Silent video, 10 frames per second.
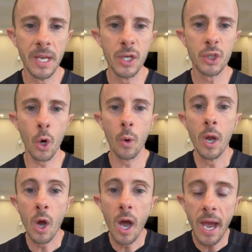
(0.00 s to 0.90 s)
So
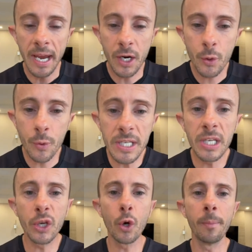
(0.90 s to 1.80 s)

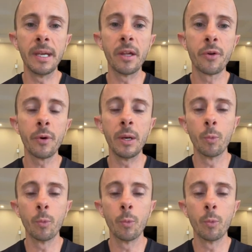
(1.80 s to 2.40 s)
increasing your omega-3